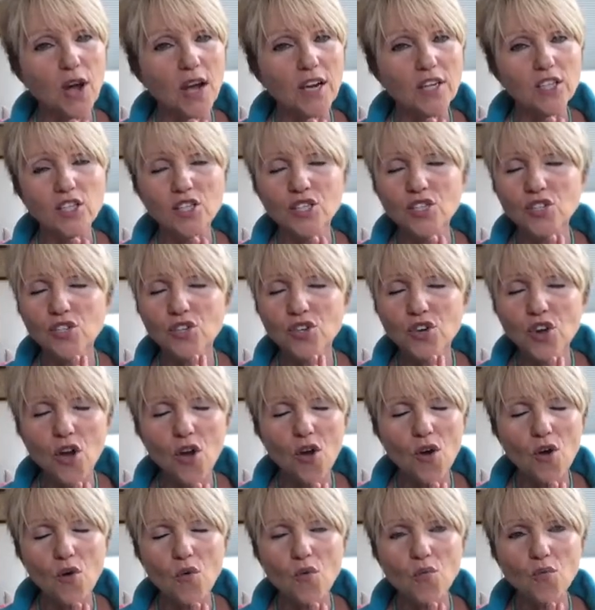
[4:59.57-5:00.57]
I just
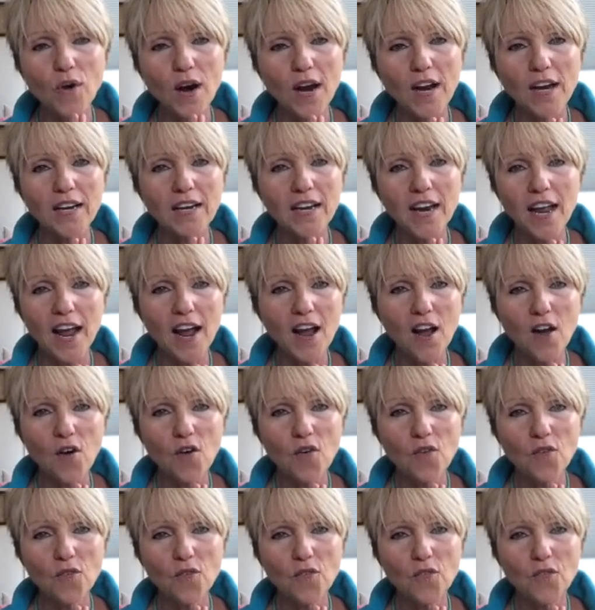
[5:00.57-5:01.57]
know right
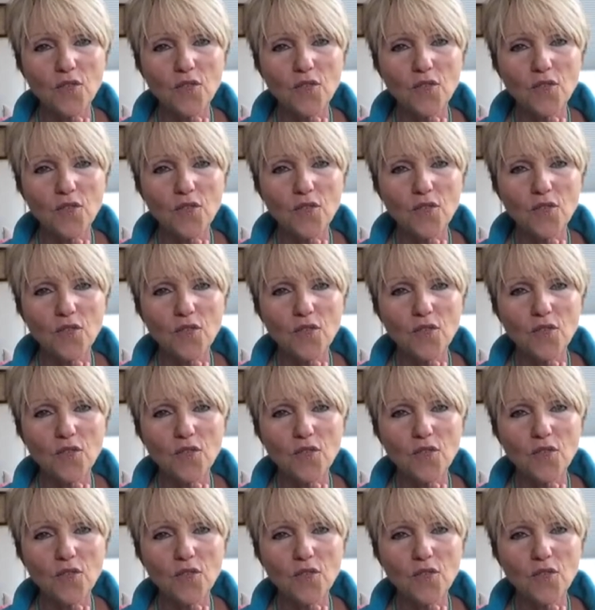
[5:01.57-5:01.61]
now